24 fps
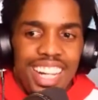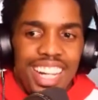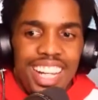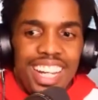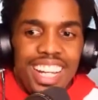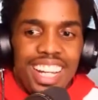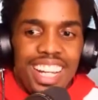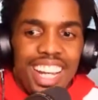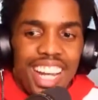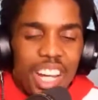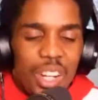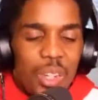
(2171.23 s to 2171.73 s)

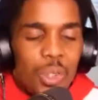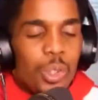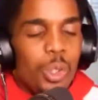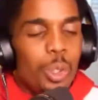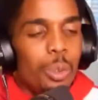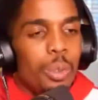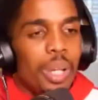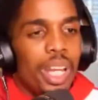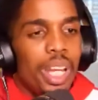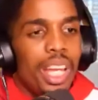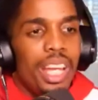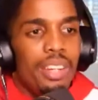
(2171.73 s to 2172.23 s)
I don't know,
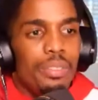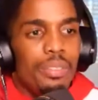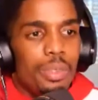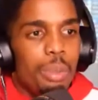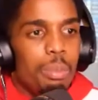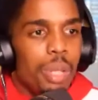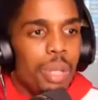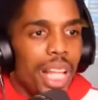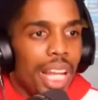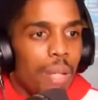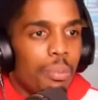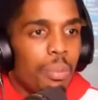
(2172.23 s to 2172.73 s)
but every
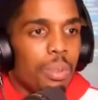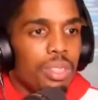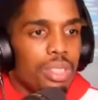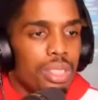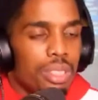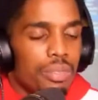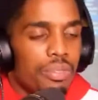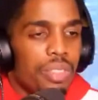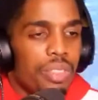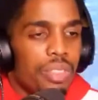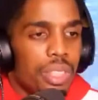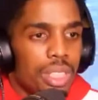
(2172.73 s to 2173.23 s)
black person
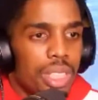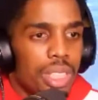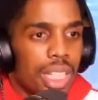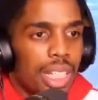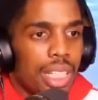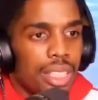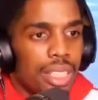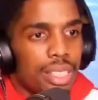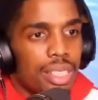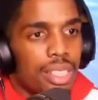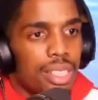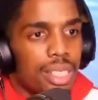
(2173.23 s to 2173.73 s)
feels like
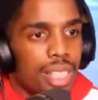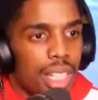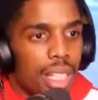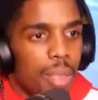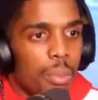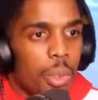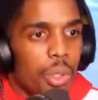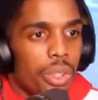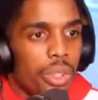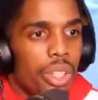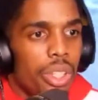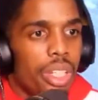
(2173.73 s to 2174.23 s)
it's the same
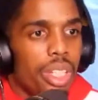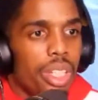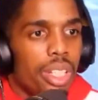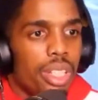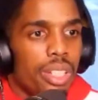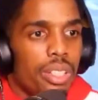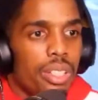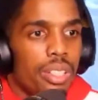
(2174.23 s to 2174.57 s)
old thing.